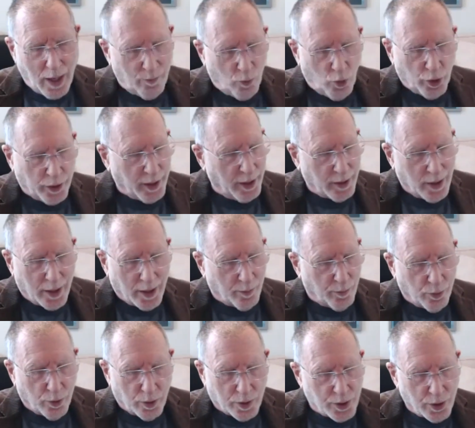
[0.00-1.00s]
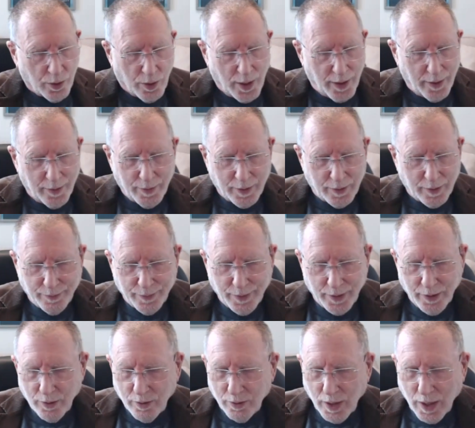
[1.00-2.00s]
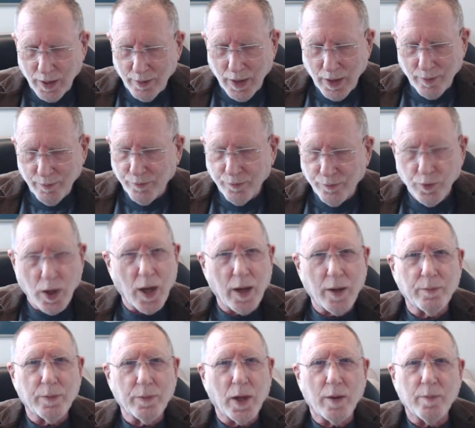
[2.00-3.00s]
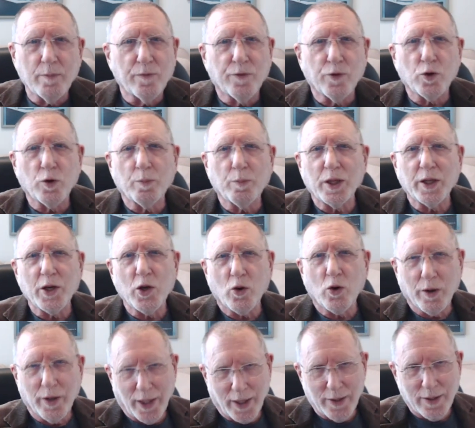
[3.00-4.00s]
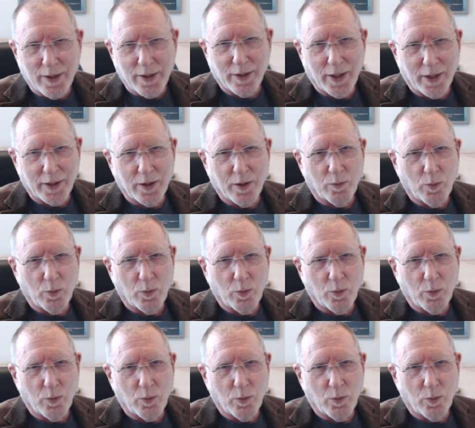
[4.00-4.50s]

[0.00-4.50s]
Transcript: working on a book, so okay. I'm verbally oriented at the